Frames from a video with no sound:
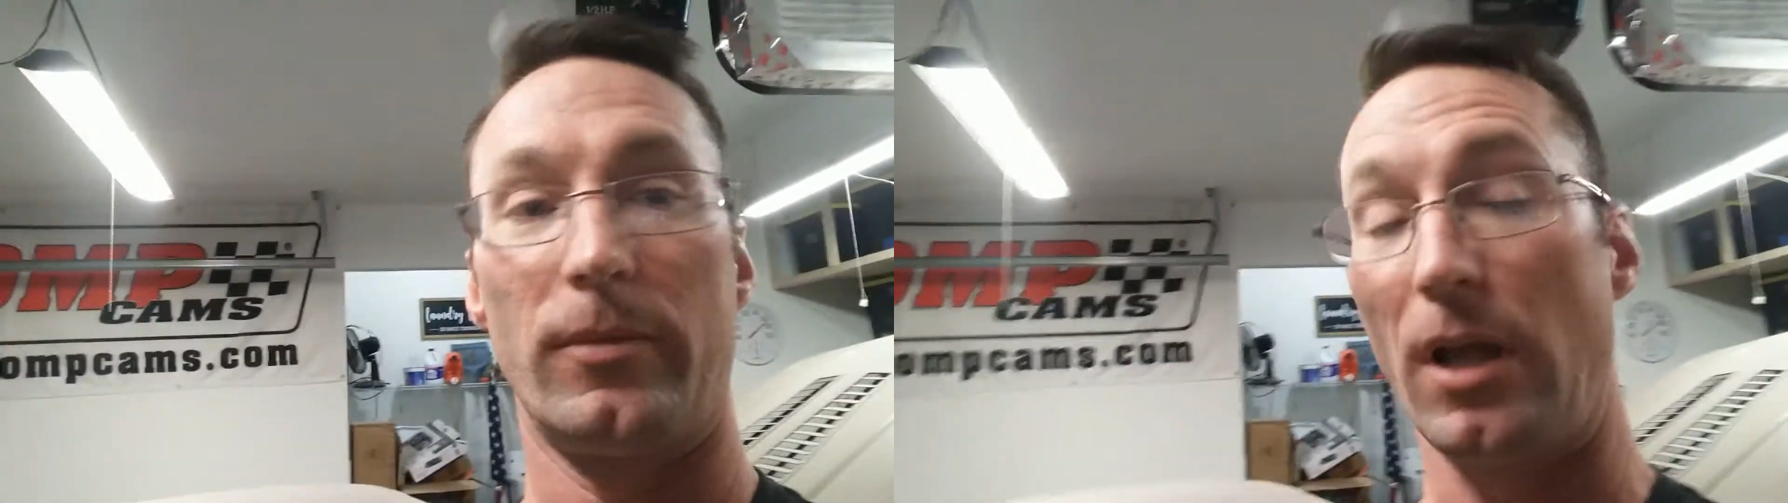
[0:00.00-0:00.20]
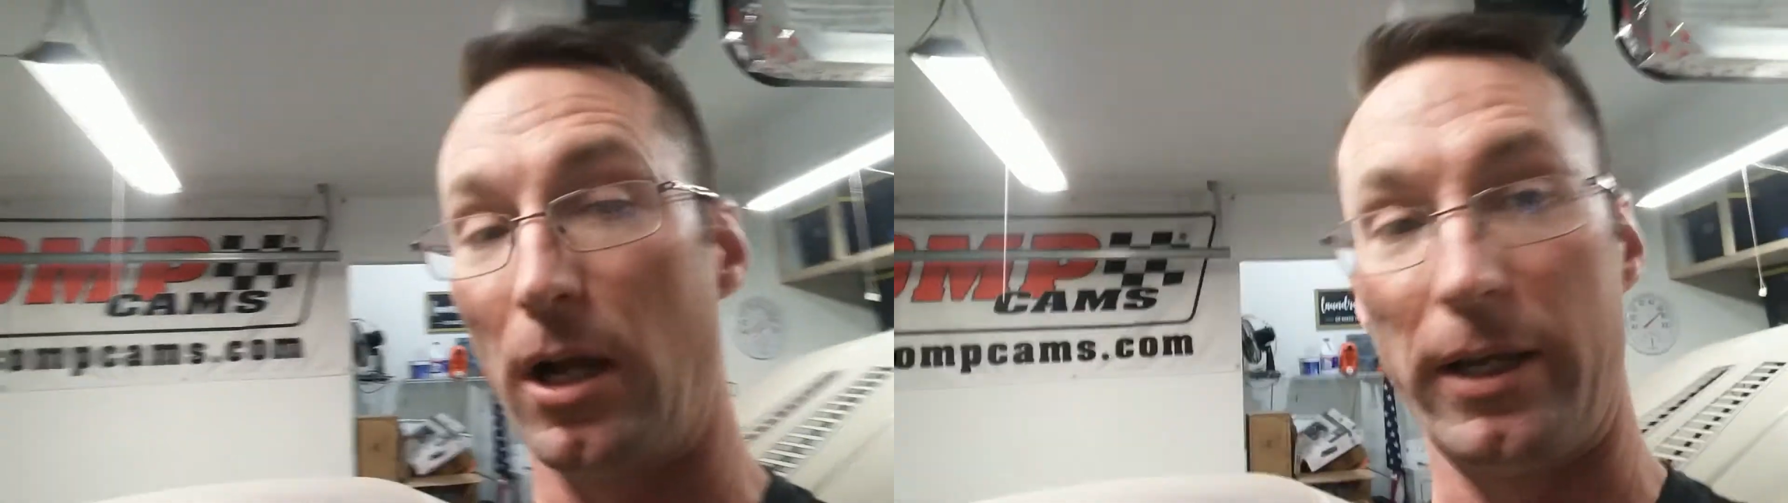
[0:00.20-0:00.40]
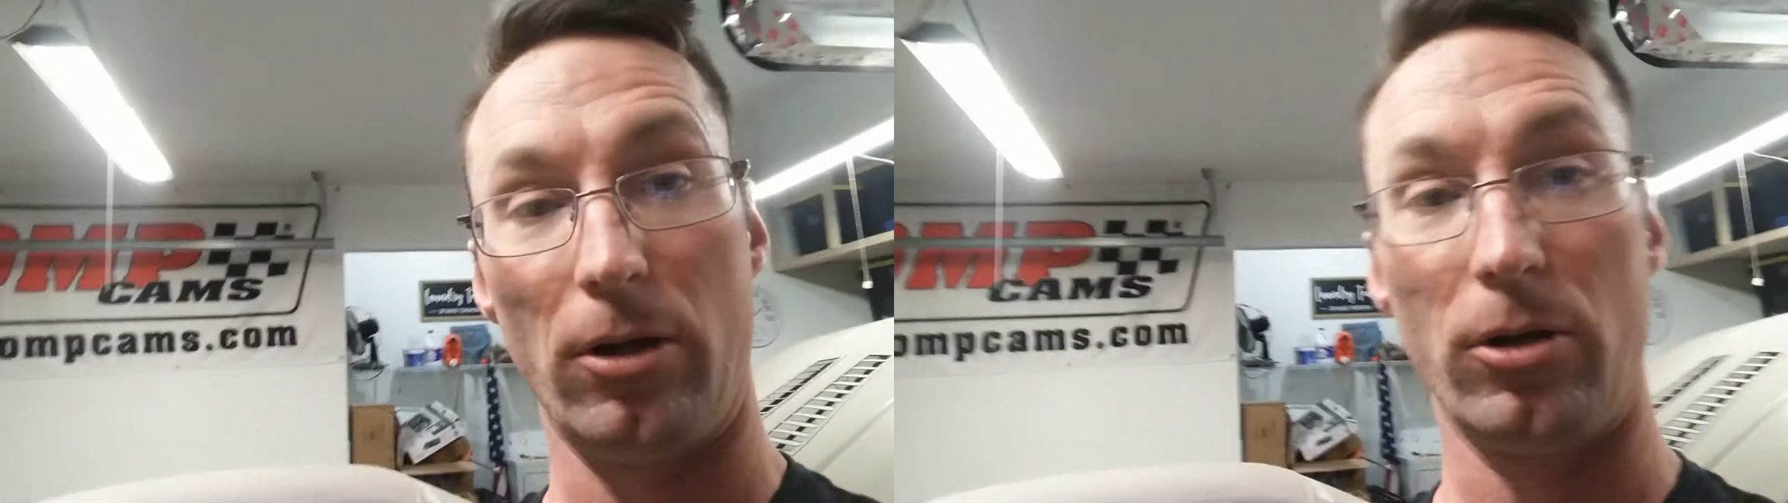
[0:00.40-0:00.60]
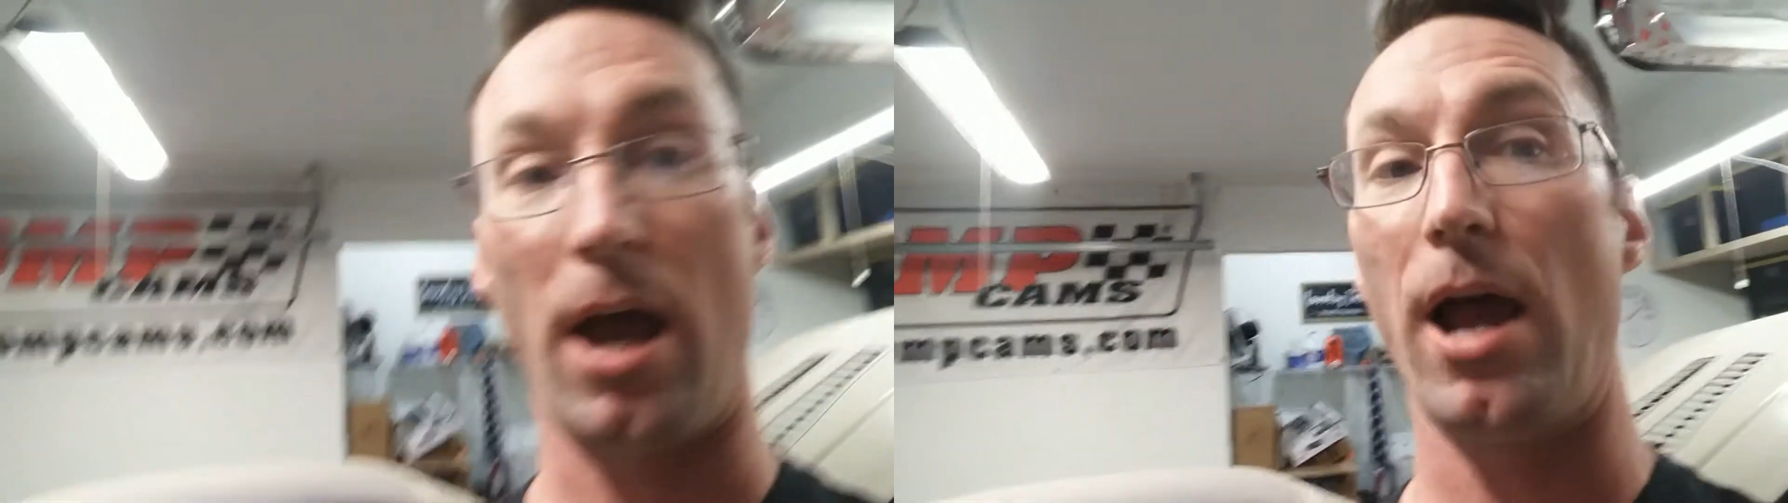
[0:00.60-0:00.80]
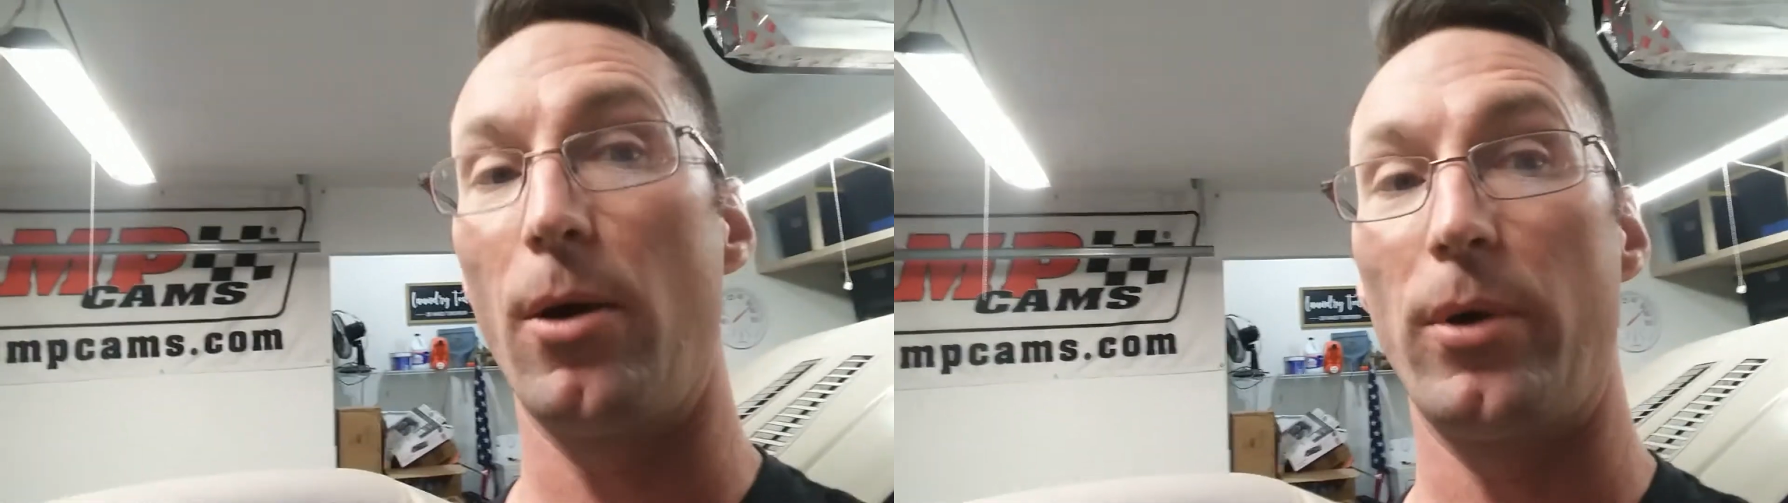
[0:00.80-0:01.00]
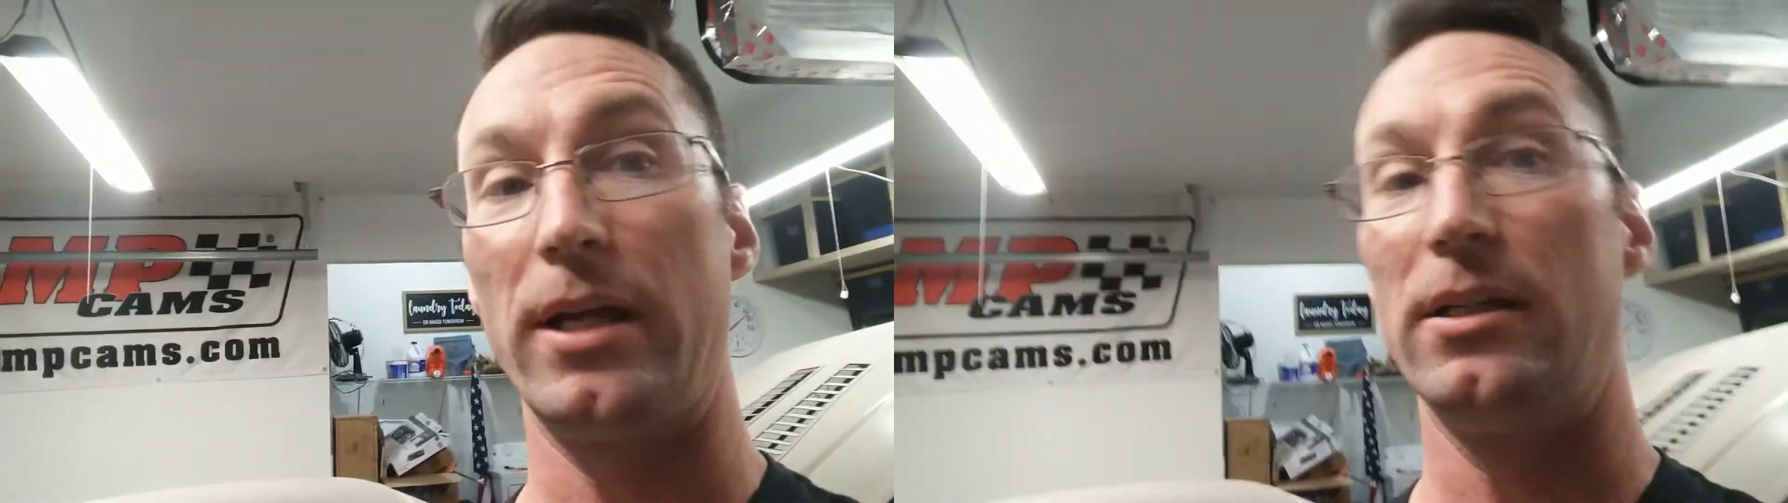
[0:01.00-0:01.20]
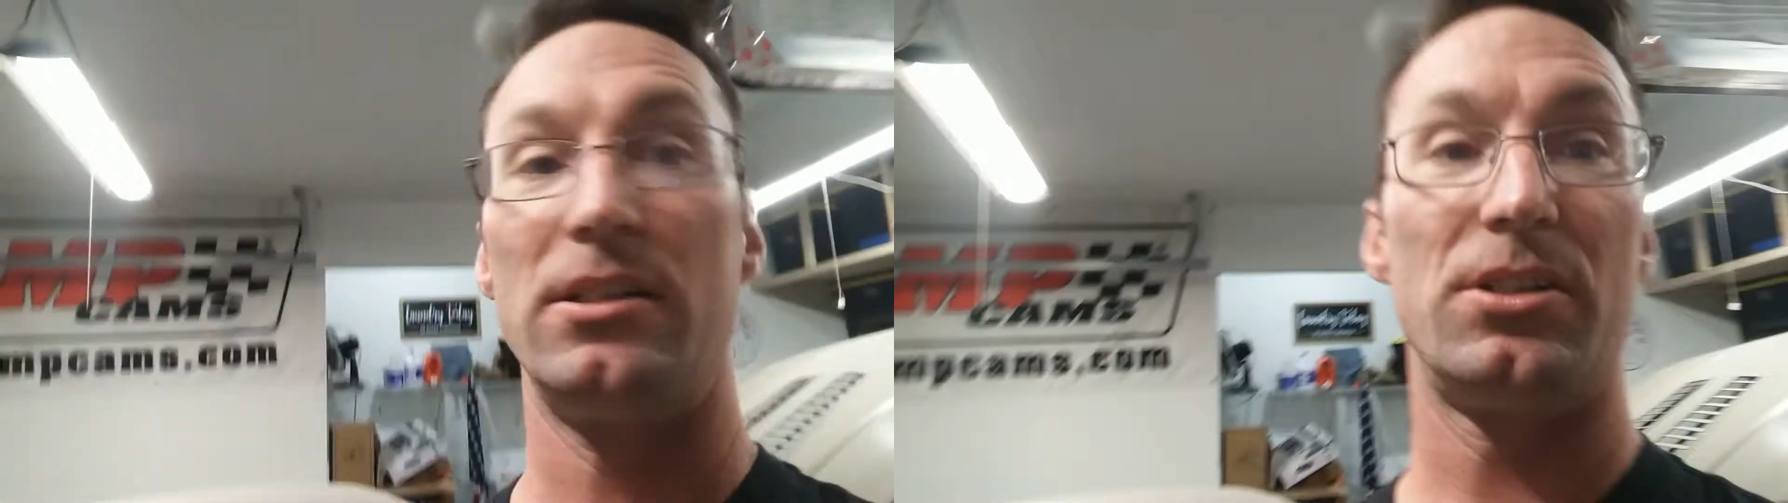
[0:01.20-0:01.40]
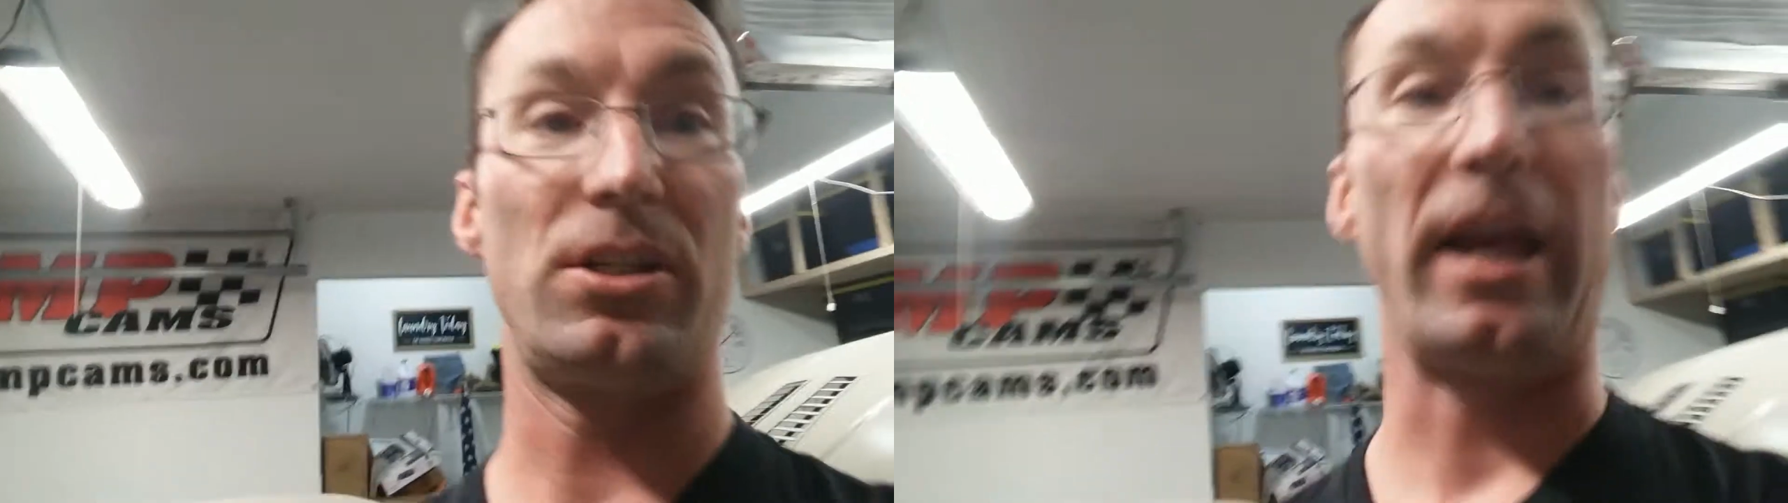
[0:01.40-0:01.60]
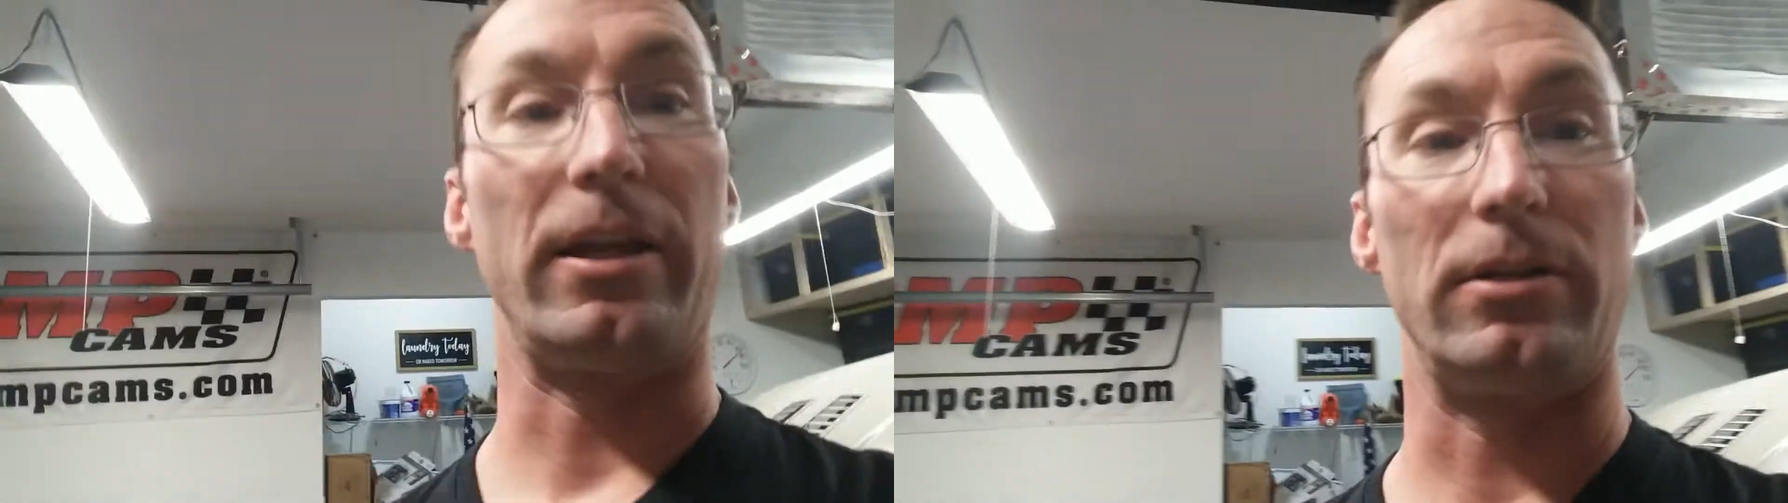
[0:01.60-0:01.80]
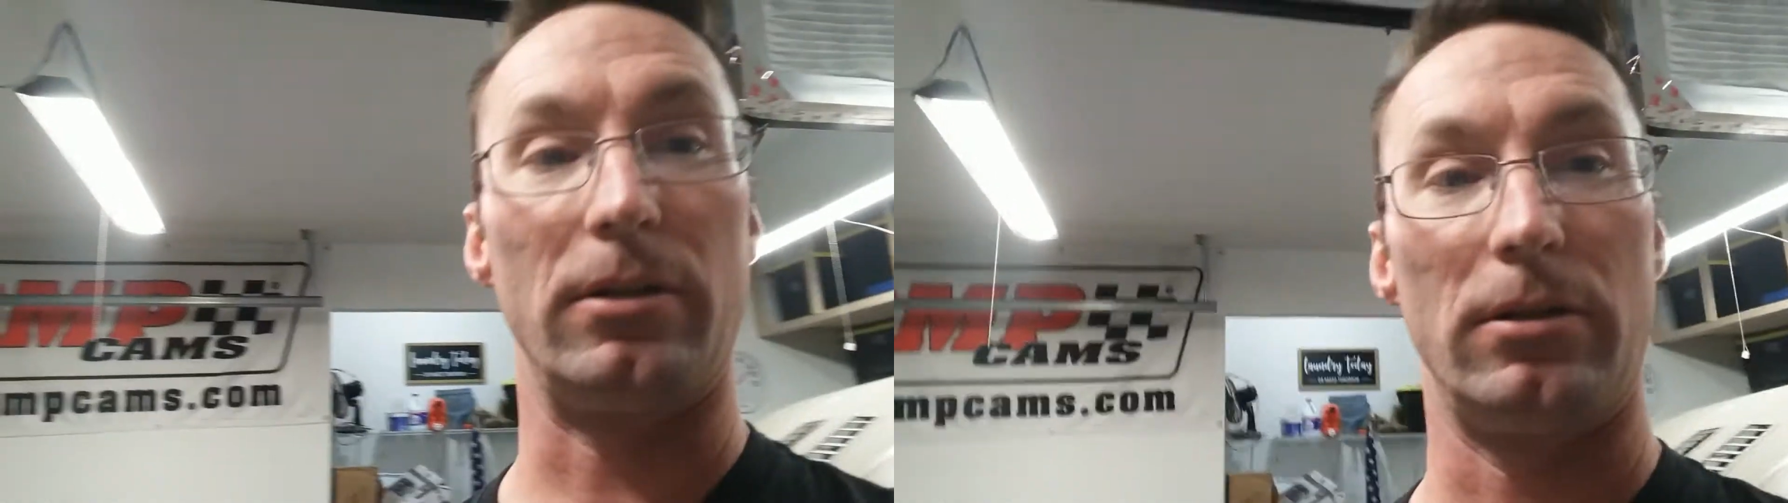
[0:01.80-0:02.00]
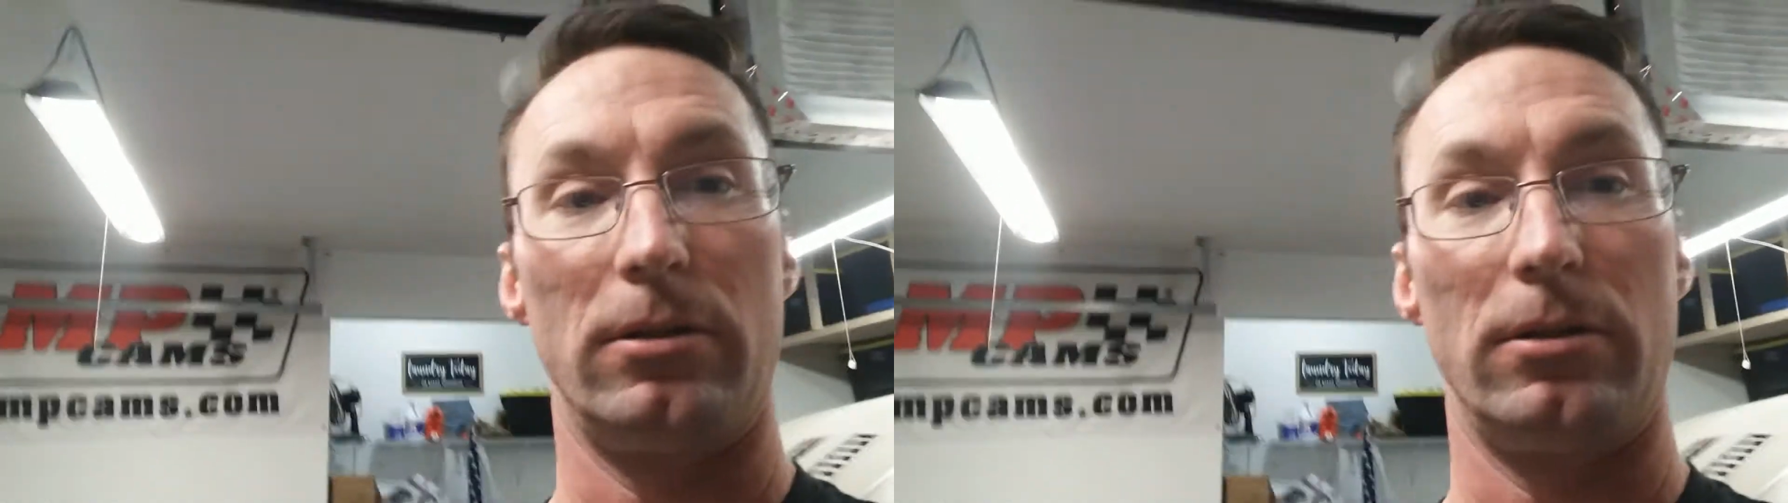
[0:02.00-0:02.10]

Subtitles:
I get on the highway, sand.